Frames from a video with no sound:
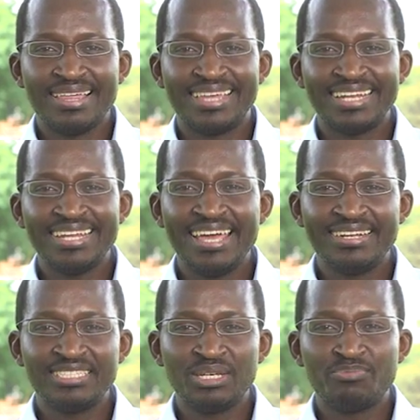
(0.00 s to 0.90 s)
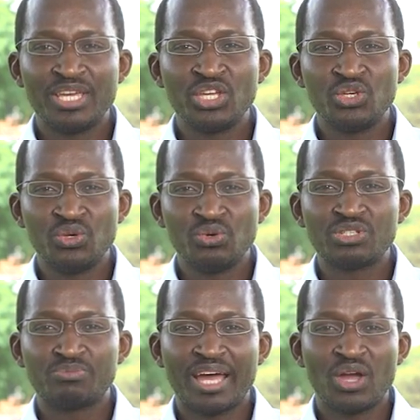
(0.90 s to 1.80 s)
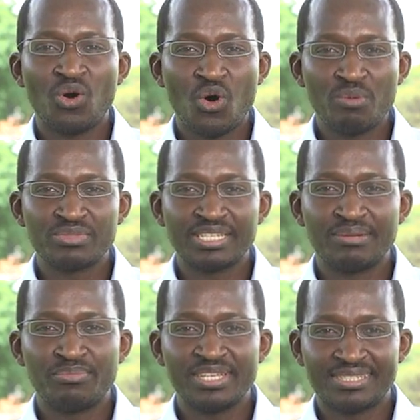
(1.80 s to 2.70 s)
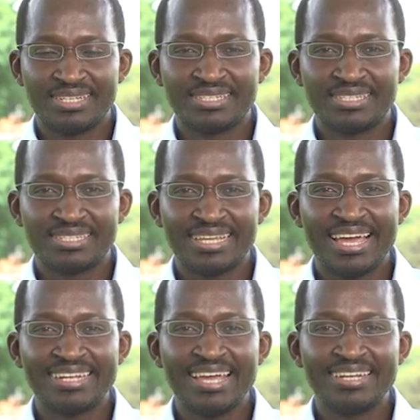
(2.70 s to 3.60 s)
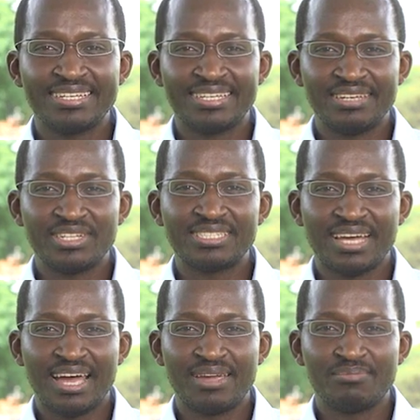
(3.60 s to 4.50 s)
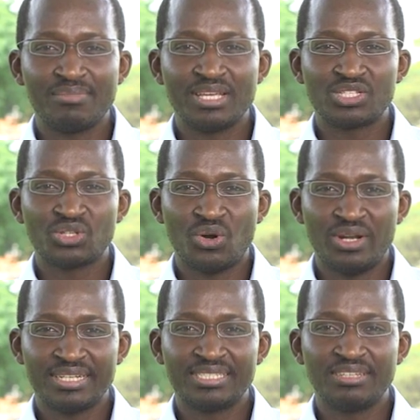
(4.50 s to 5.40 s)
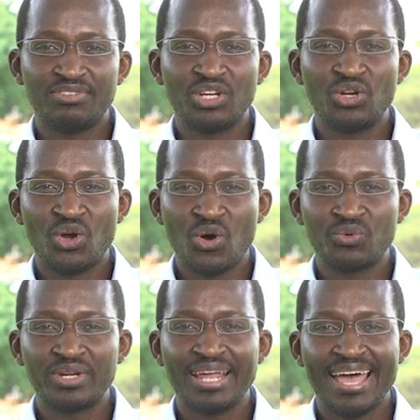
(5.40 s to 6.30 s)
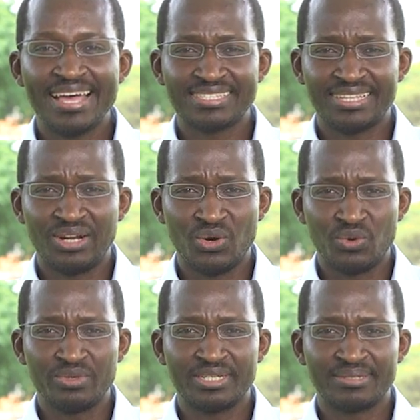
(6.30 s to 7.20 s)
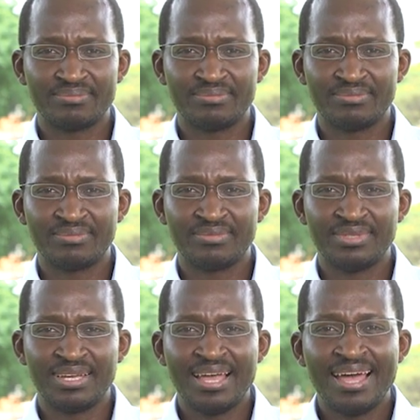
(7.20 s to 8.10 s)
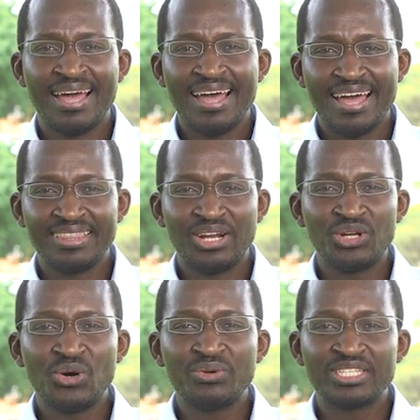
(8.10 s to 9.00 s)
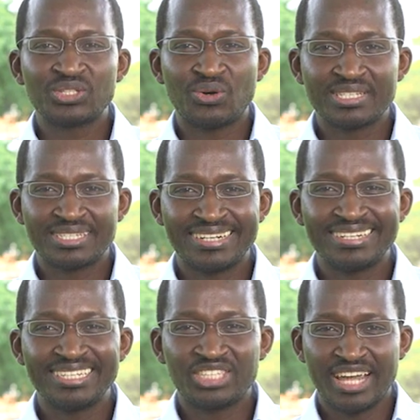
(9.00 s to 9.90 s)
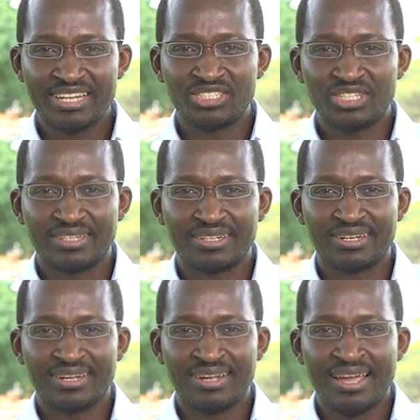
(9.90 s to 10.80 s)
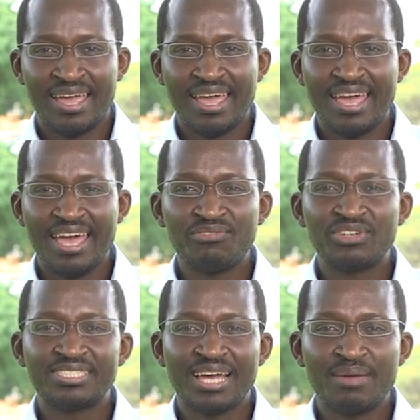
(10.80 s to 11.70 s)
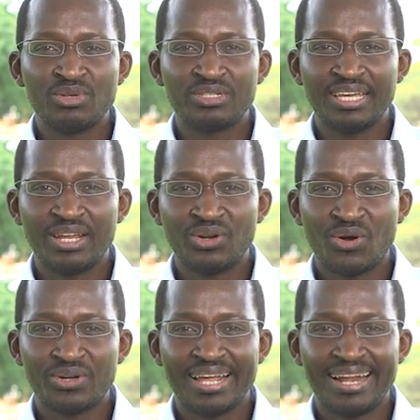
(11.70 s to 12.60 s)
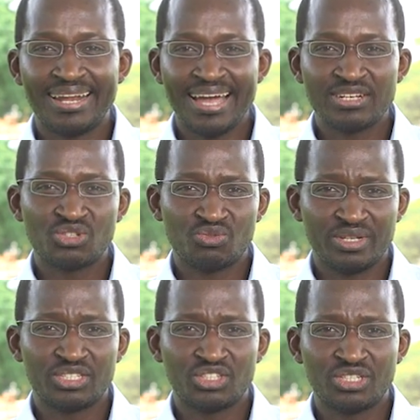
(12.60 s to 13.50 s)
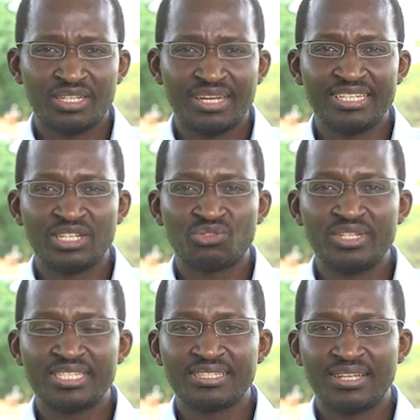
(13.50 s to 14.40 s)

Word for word: That energy being used by homes and businesses at any given time is collectively known as the load and the load is constantly changing. Every time you turn on a light switch, it increases